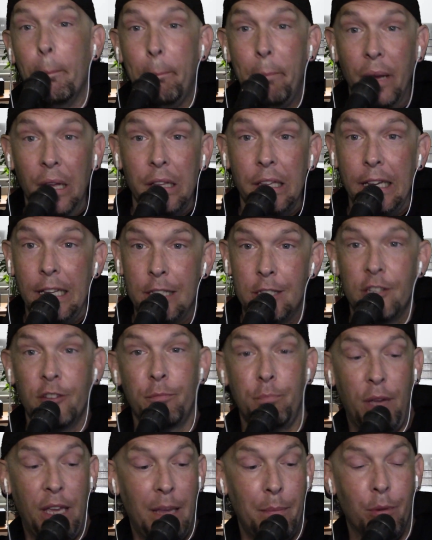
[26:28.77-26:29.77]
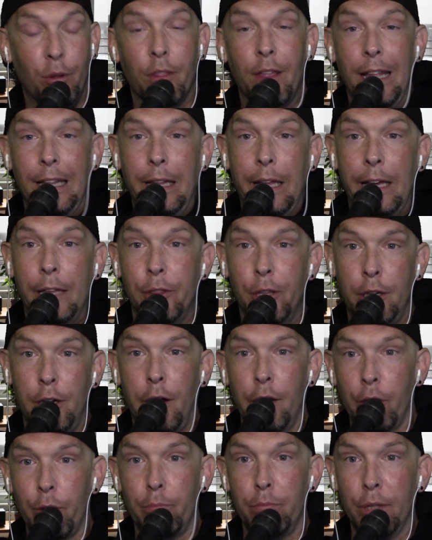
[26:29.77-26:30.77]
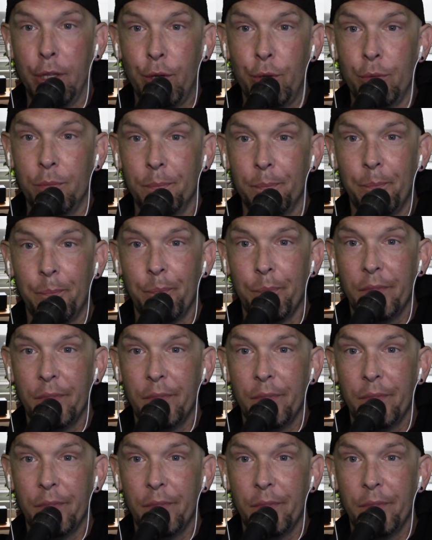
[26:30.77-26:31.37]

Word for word: billions of people that like the color blue.